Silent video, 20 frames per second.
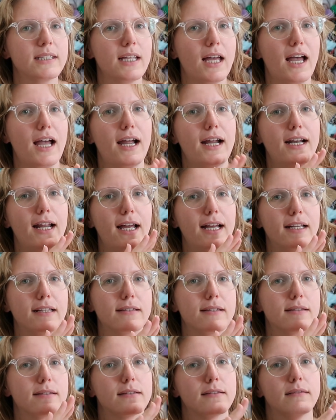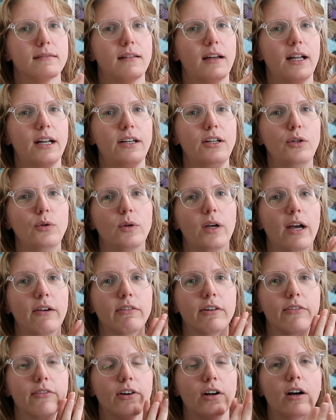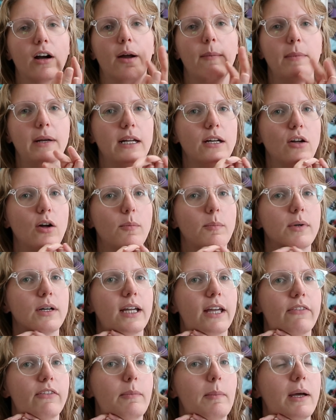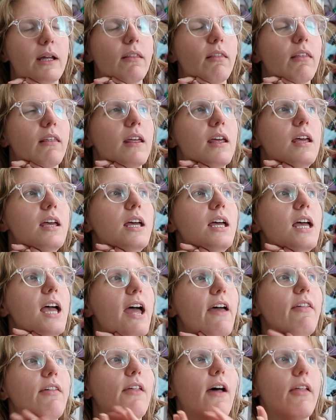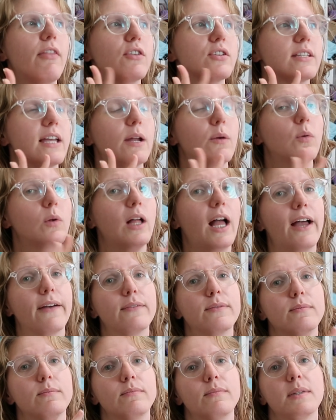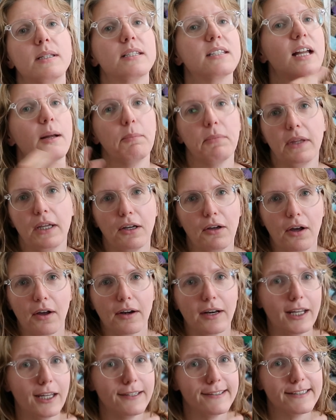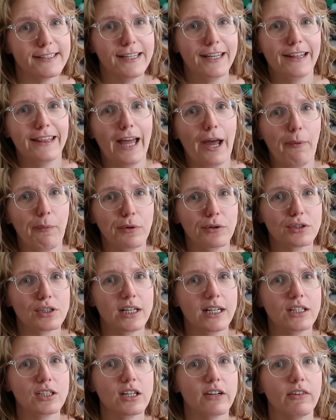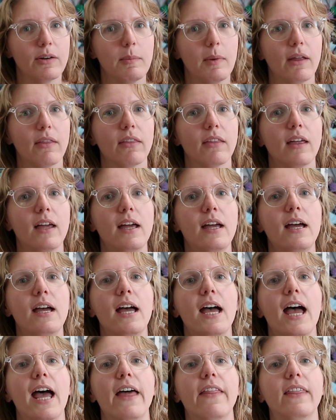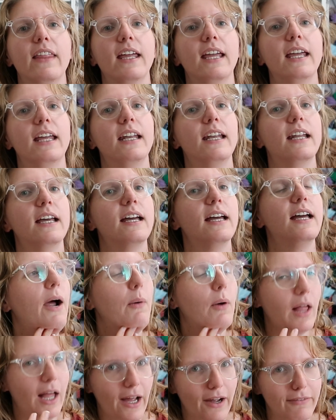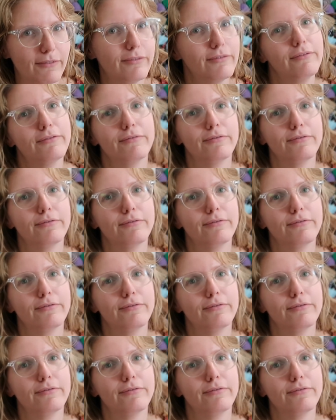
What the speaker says: side as a new cover for a mini notebook every month, and then the other side will have something on it that will change every month. And then I will have